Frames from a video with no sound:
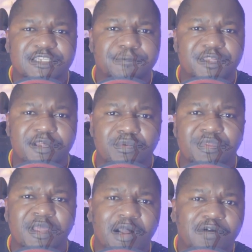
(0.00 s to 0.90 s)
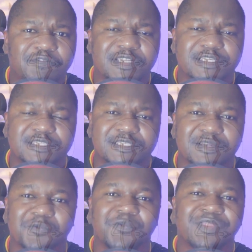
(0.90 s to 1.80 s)
especially with the alpha
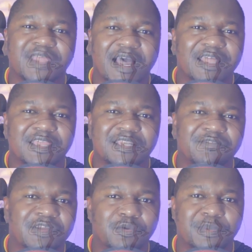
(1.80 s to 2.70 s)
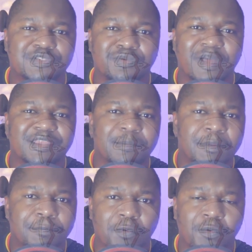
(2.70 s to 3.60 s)
testing with other developers or other
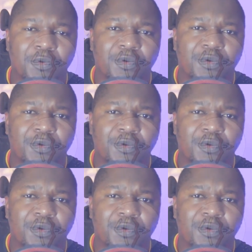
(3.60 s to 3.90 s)
people,